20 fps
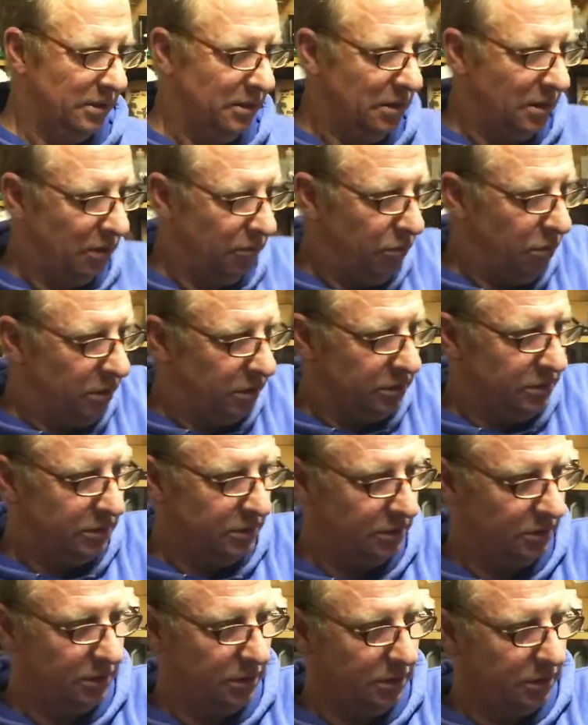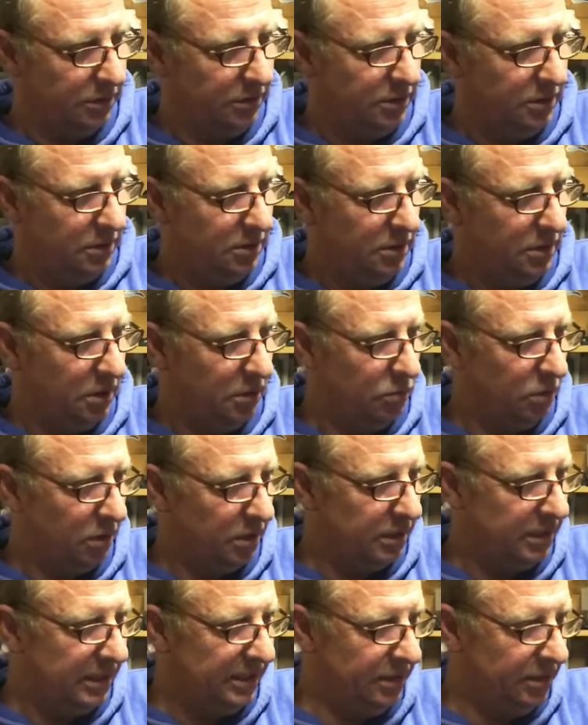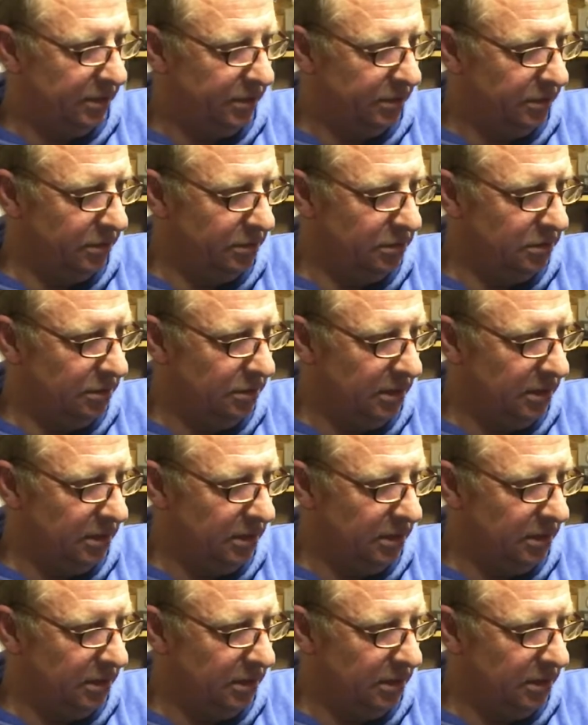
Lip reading: of what I should do or what I need to use,